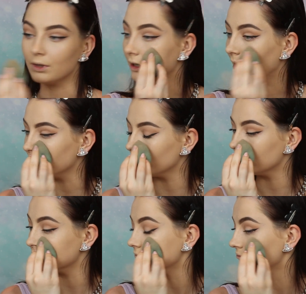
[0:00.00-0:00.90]
But
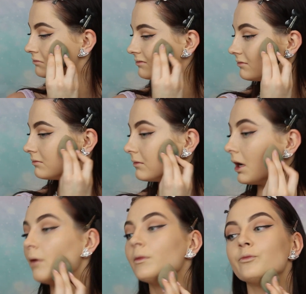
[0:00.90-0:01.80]

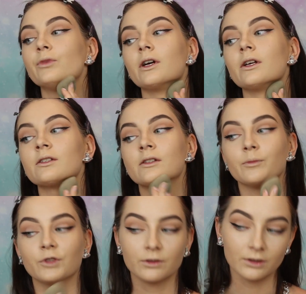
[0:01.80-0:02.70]
I'm impressed,
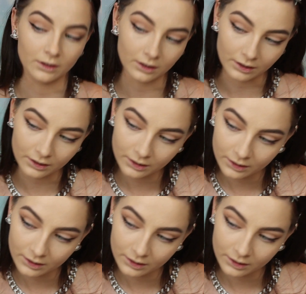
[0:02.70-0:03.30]
I'm not gonna lie.